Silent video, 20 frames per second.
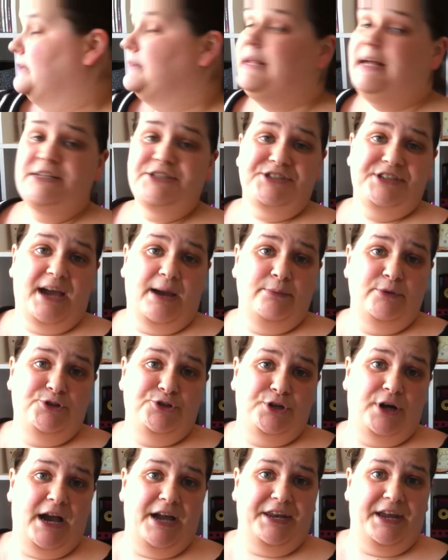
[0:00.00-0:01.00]
last time we
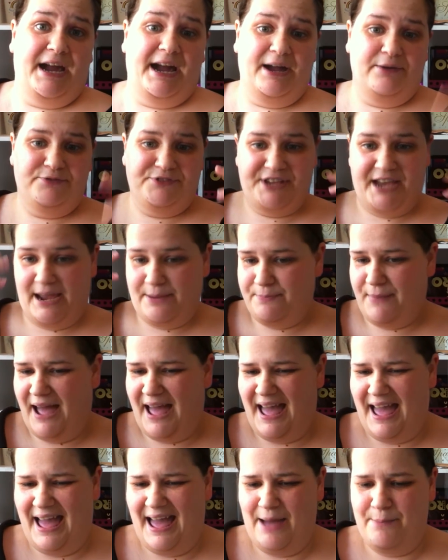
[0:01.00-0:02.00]
tried it. I have tied my
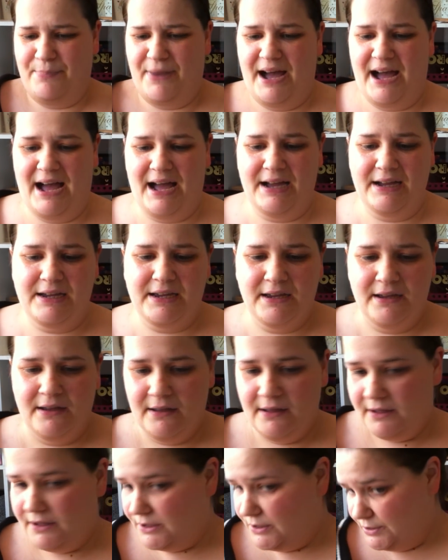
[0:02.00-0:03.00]
hair back,
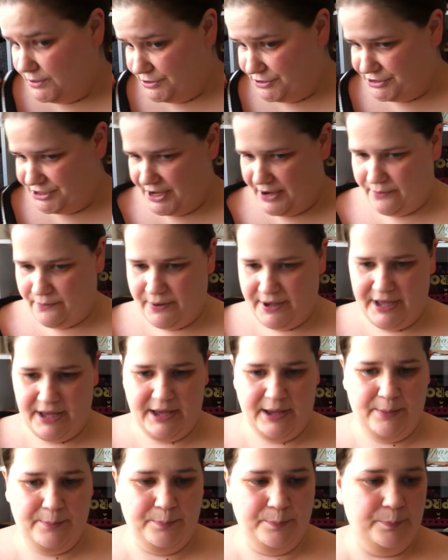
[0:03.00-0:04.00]
so
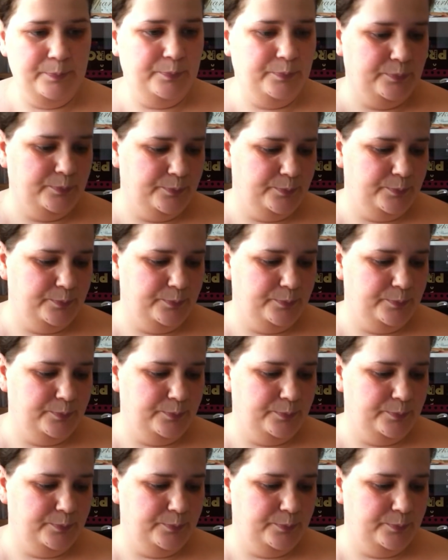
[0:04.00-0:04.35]
yeah.